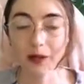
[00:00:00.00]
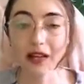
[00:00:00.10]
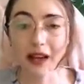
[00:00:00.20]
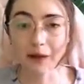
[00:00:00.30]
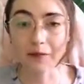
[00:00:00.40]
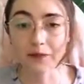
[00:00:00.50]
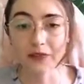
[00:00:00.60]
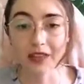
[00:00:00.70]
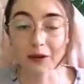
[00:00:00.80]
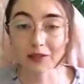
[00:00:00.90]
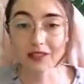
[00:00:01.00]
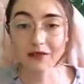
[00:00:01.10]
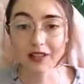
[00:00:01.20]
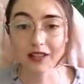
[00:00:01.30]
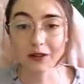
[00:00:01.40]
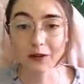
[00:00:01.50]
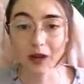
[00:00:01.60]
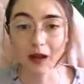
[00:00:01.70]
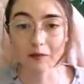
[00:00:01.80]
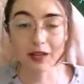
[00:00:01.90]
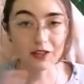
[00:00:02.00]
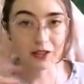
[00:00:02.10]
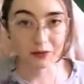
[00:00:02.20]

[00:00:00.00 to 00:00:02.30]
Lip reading: yeah, that was the video. Make sure you